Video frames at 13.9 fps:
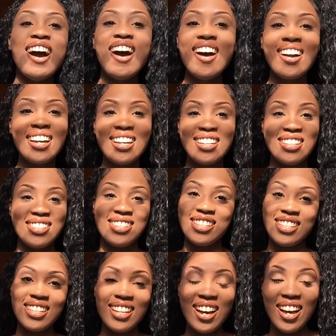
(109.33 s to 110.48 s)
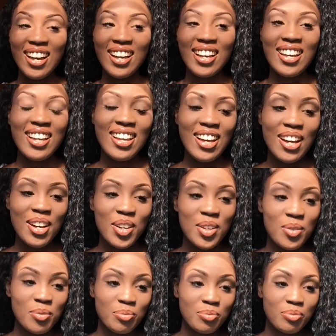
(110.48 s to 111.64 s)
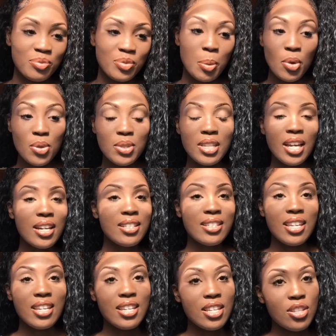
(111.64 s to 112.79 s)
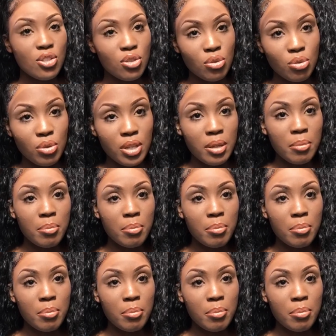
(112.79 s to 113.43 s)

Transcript: all kind of shit. Nah. Um, the most I could take is three.